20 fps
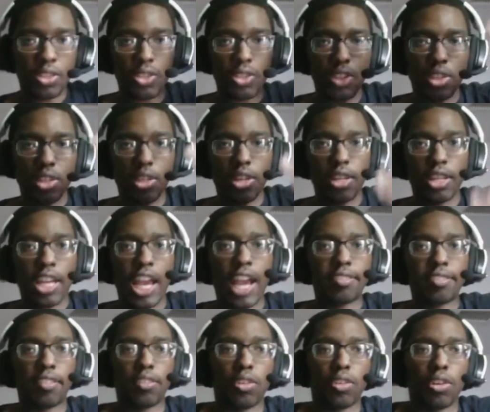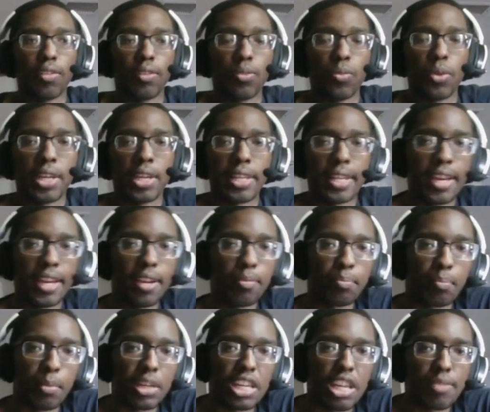Good afternoon, everyone.
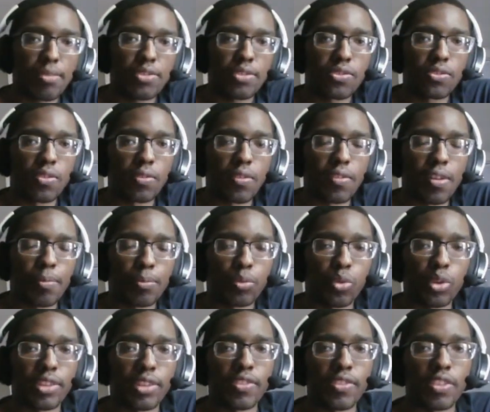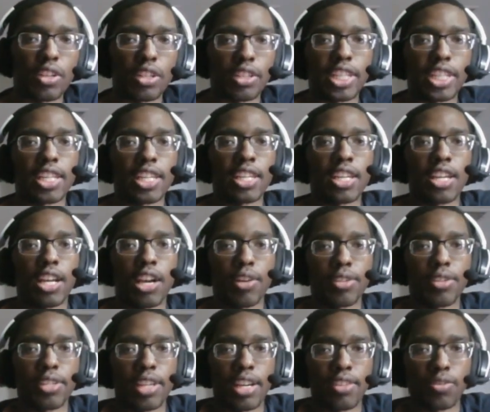My name is Silverreploid CLE. How
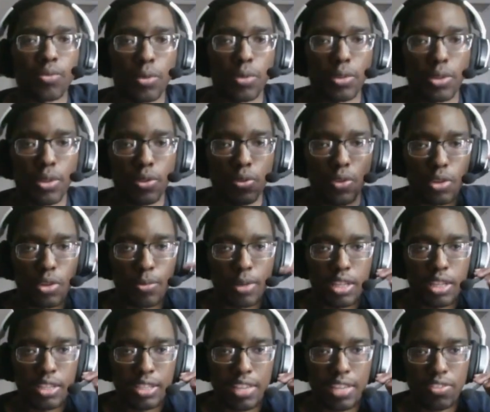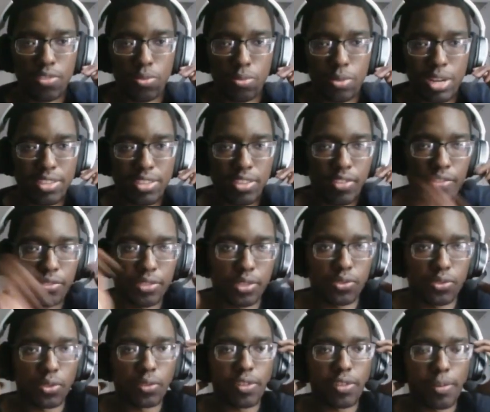are you guys doing on YouTube? That's right, the
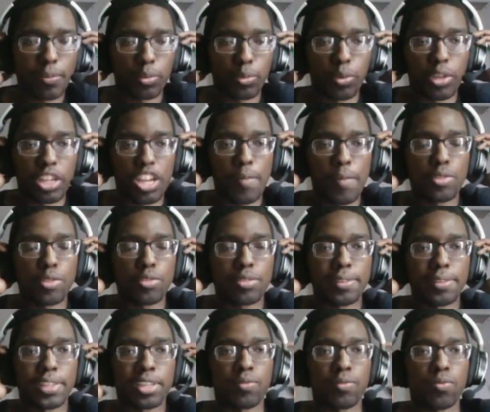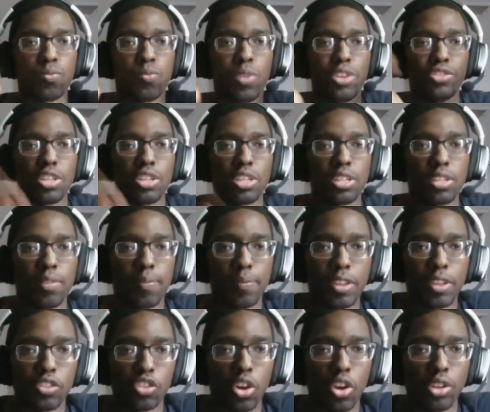Silverreploid coming to you live looking fresh in the
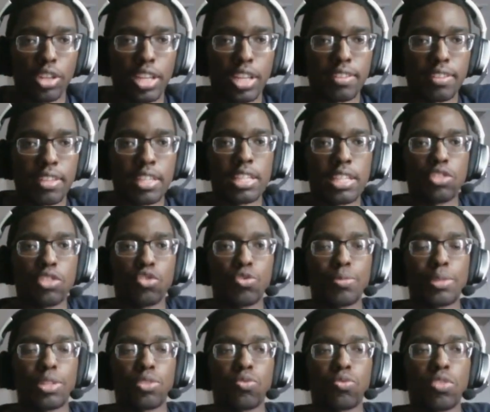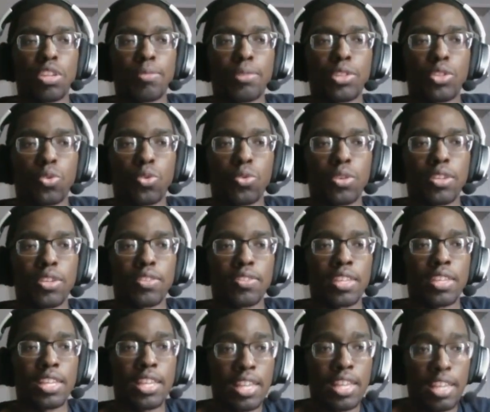flesh on the net, streaming on stream, and of
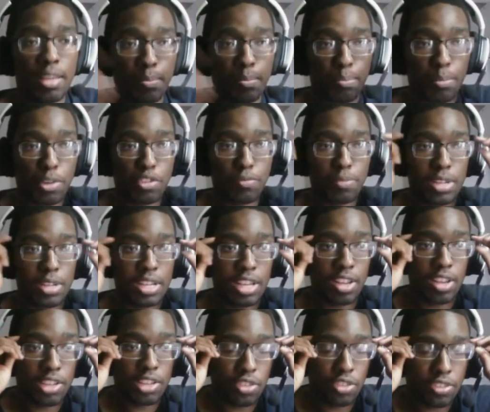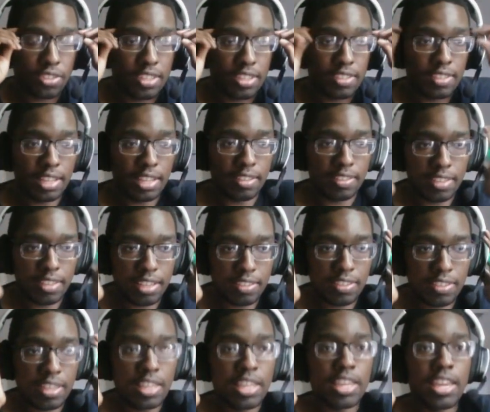course, much better how I adjust these
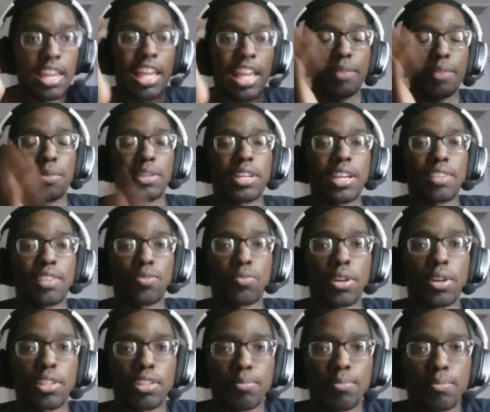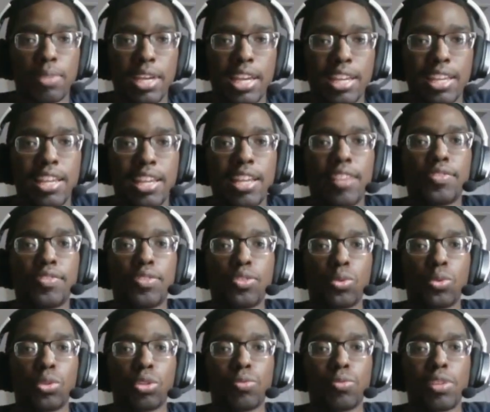headsets. Anyway, guys, welcome back
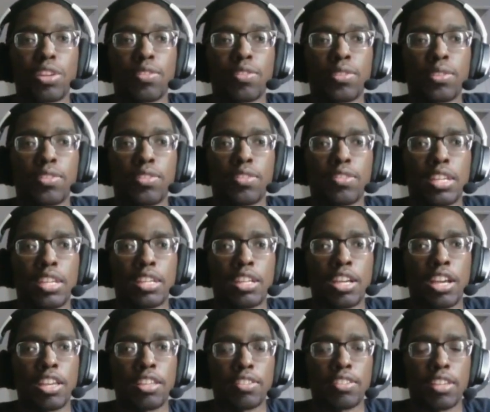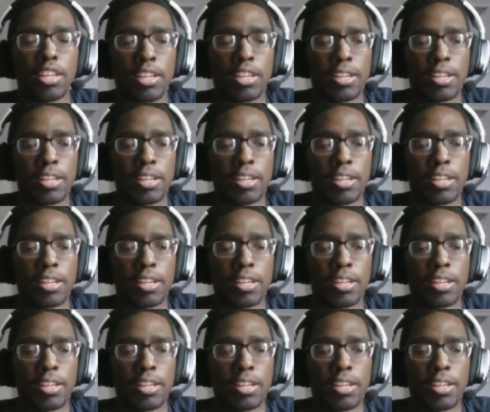to another reaction video today, guys.